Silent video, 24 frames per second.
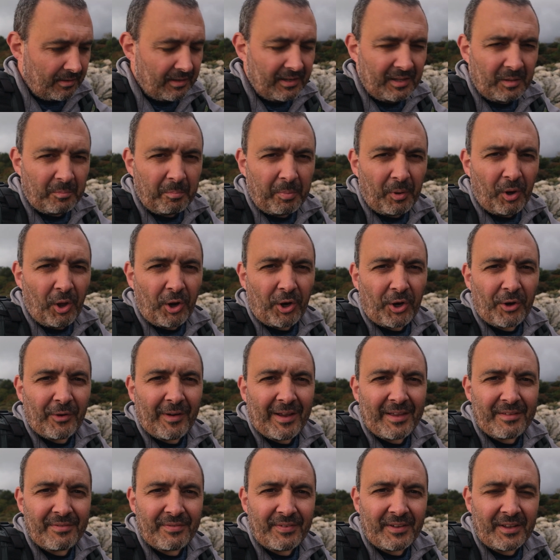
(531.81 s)
little blocker
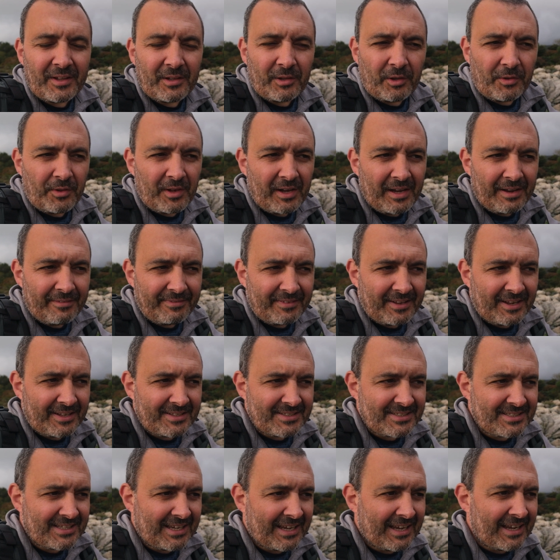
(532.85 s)
I feel on the left
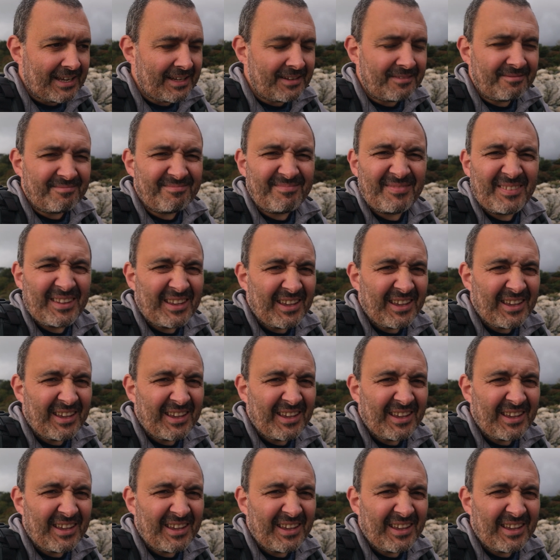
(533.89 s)
hand side, and